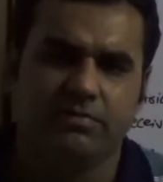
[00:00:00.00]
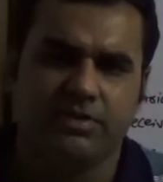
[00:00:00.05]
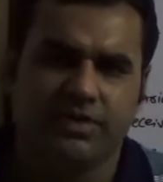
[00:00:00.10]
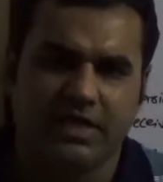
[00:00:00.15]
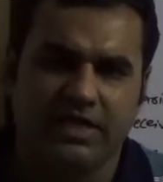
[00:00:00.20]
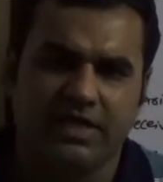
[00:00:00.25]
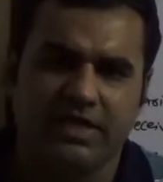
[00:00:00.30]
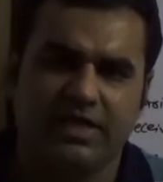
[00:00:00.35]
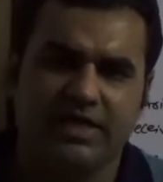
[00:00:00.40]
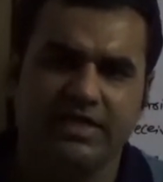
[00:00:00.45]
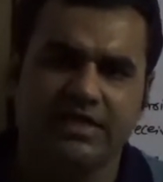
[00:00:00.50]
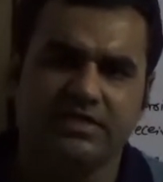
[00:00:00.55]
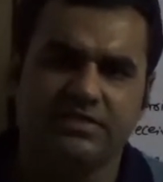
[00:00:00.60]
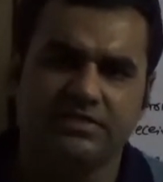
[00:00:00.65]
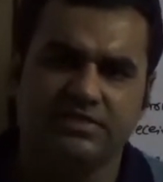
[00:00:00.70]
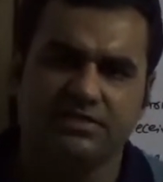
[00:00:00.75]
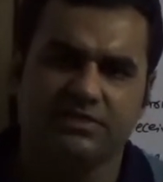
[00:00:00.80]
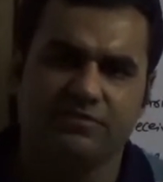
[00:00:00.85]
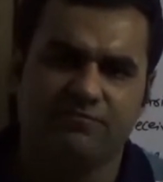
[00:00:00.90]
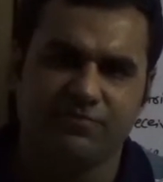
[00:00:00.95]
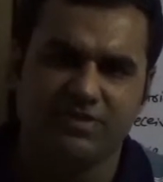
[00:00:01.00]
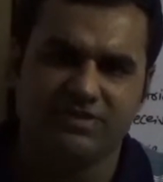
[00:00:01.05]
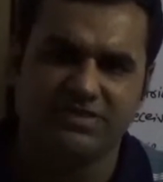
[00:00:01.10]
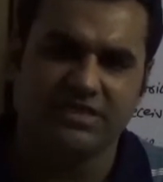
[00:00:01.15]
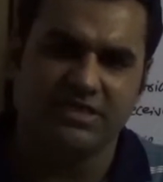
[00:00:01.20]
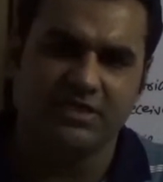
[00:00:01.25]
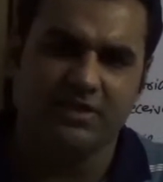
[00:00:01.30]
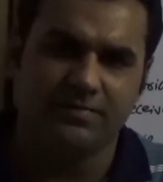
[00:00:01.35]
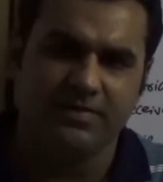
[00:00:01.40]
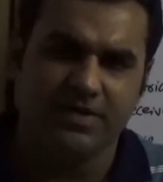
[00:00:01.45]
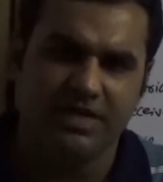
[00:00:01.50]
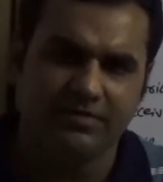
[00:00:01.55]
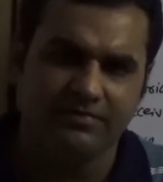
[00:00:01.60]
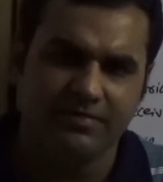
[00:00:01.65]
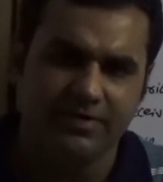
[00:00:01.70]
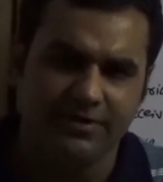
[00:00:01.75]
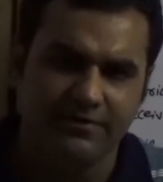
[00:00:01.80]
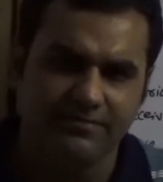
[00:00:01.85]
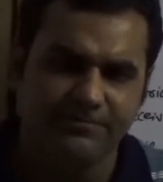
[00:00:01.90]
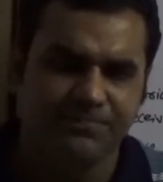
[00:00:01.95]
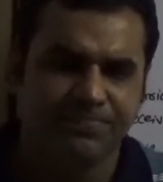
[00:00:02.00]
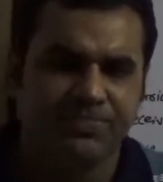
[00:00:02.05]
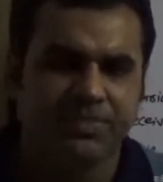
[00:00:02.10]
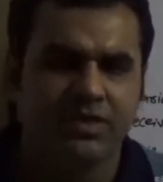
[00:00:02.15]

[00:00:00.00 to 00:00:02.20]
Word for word: technically this is a fixed income derivative.